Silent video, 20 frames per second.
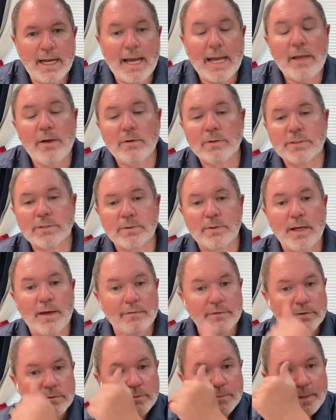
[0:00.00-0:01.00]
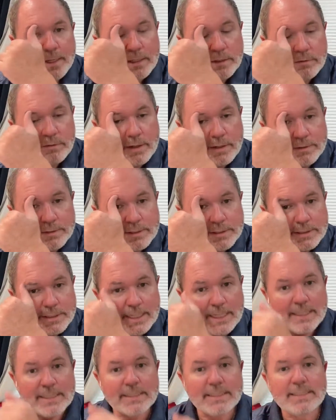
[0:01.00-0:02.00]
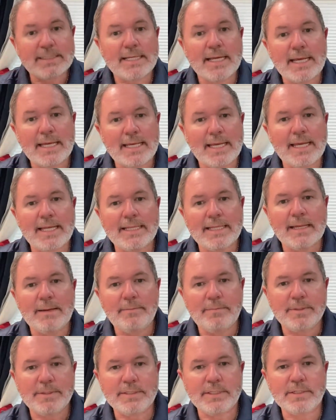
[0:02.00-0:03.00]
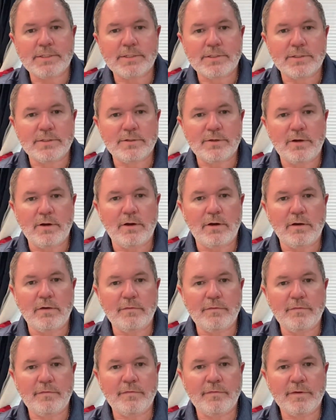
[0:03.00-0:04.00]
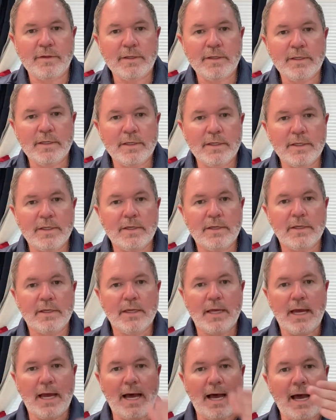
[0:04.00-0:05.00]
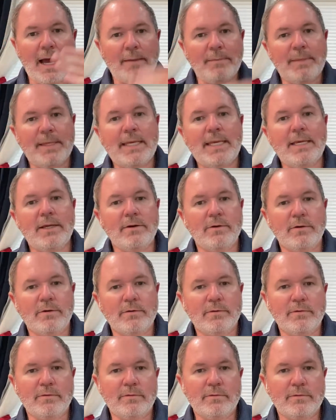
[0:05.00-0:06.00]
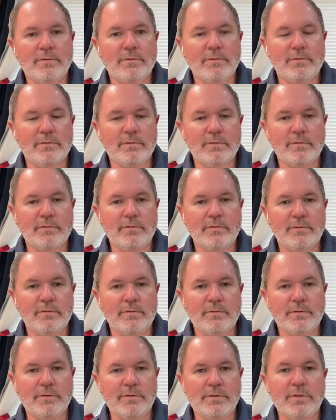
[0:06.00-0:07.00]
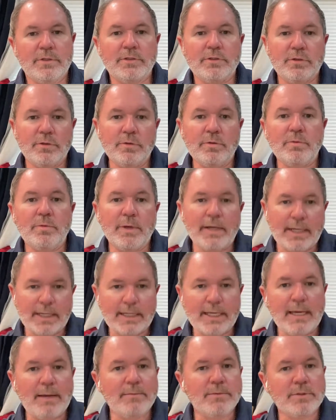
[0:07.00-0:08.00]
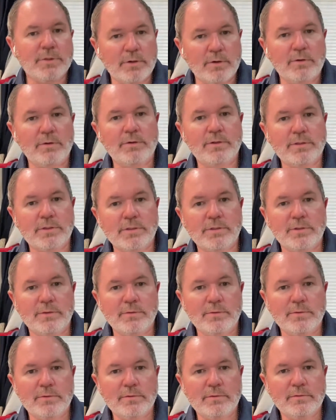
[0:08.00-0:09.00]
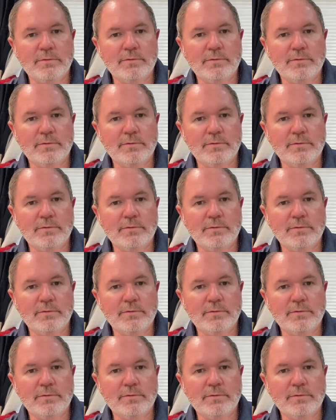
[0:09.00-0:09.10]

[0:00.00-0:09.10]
I also have to remain grounded and stay in that position of, I'm here to do what I came to Earth to do.